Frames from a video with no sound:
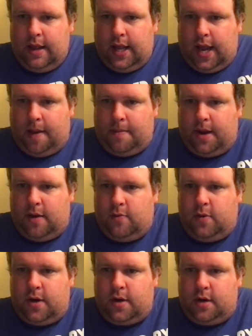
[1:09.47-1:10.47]
And I'm not
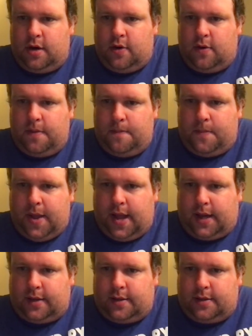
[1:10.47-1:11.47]
one going
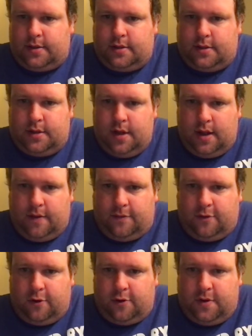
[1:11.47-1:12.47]
back and
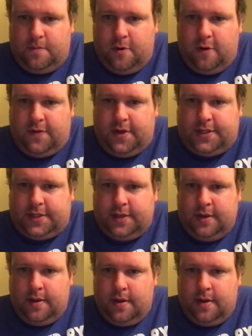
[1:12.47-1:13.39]
forth in movies,